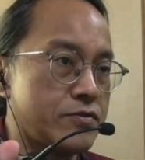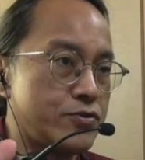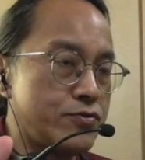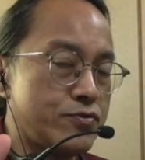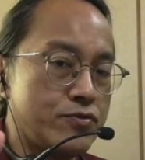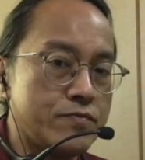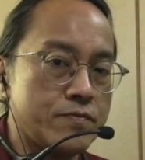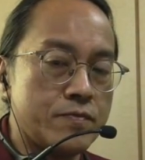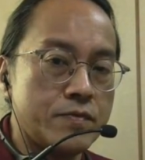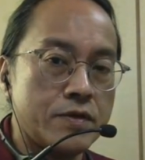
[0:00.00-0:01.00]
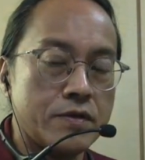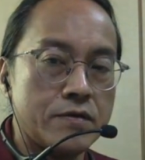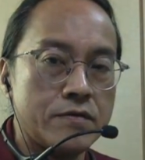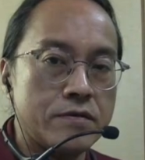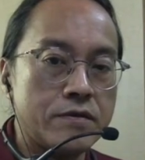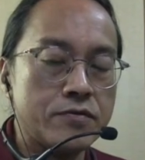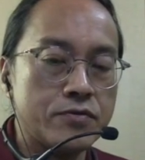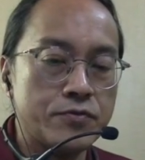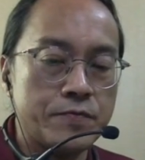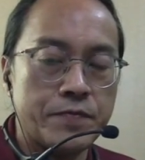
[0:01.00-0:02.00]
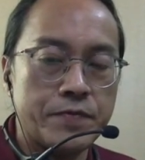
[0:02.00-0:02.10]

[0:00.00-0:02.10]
to Zoom. Okay, so